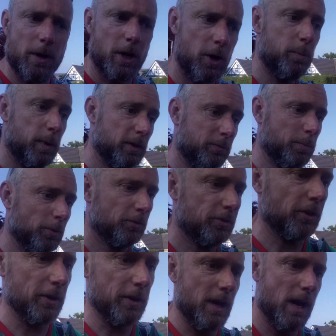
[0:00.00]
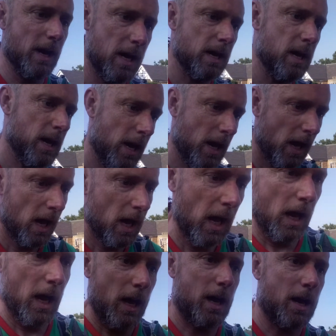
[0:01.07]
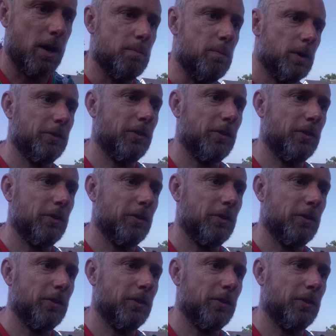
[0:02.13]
Hoping to push on. My